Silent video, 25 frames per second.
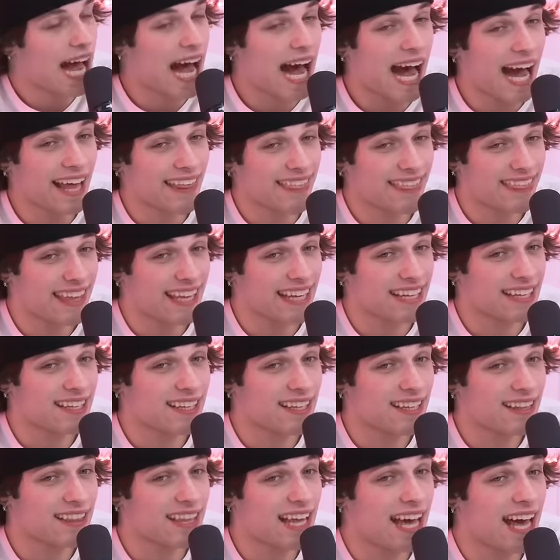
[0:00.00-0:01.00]
I think
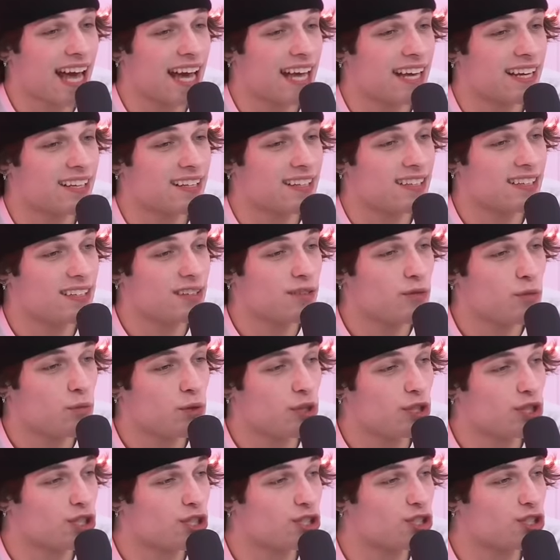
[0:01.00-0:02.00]
that
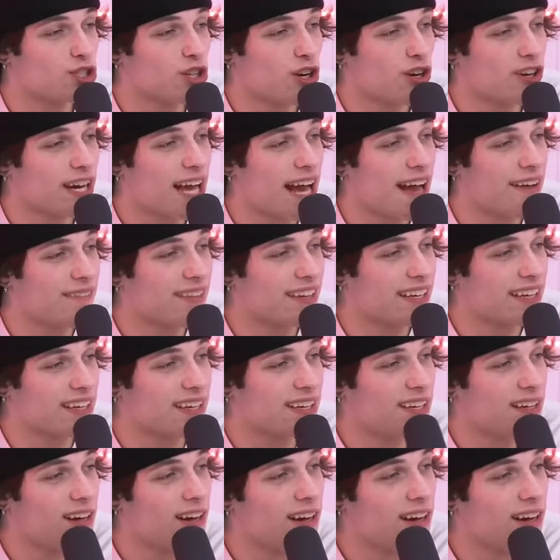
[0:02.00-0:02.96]
we should start having